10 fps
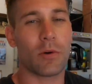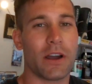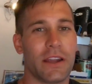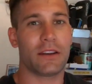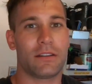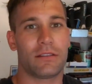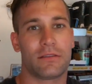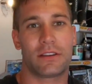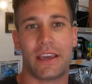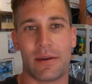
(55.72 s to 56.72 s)
1
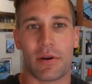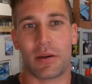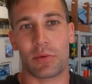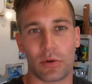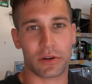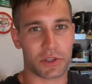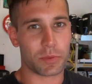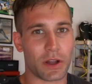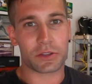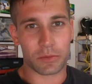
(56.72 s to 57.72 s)
came on board,
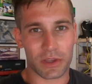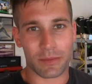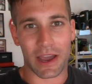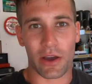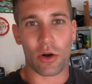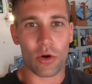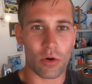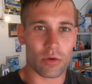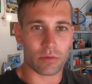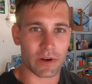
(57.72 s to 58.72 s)
sponsored me my
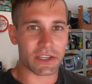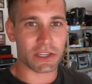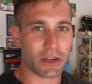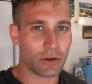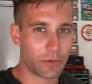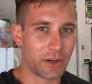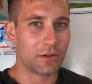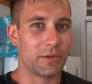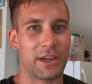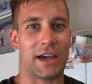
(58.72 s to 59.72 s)
whole racing career.
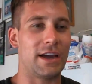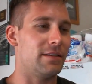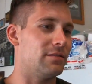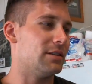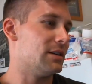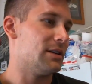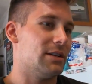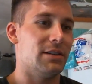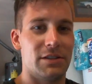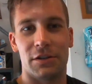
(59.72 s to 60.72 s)
We had
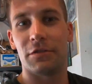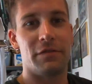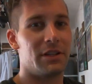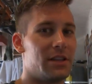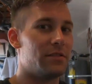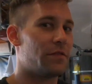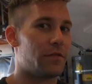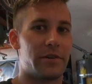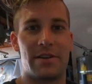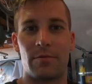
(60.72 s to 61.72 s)
050
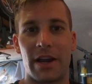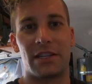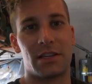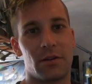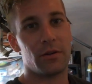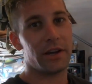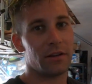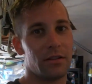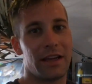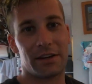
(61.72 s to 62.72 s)
free racing
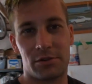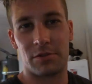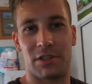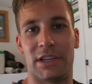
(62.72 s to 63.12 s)
oil, extra